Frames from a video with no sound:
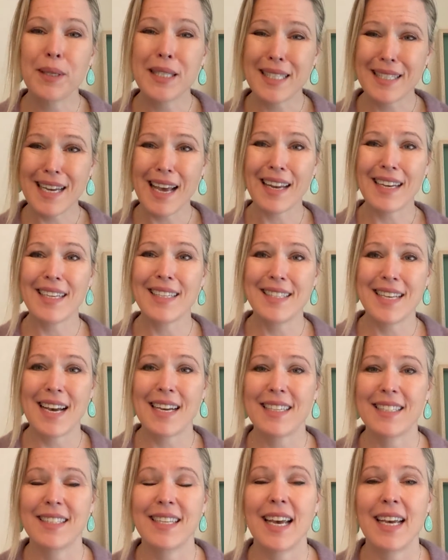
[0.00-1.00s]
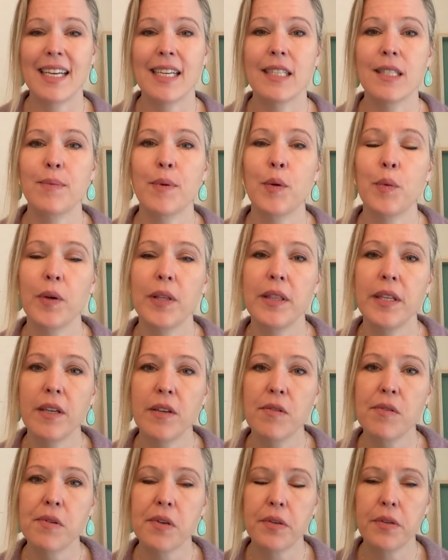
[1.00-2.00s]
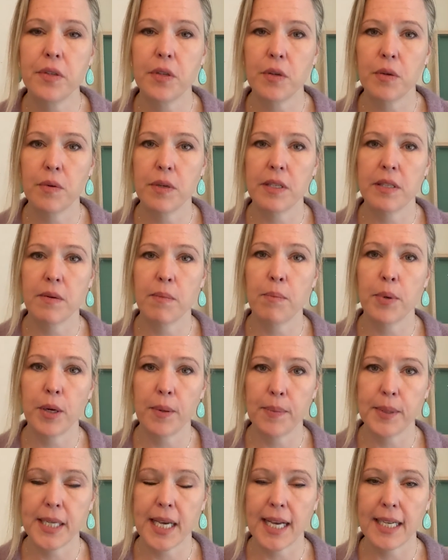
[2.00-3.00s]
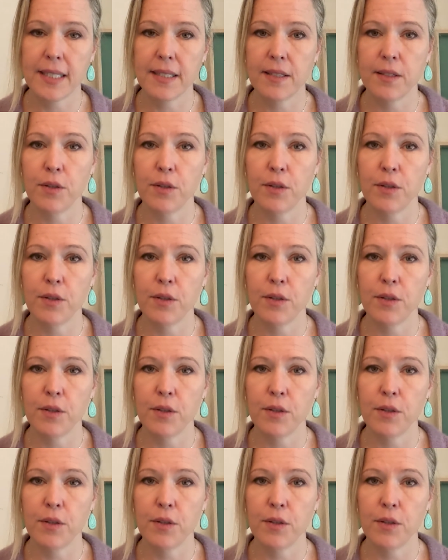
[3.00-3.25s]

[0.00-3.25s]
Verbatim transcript: it's not an exact science, but one thing you can do is a burp test.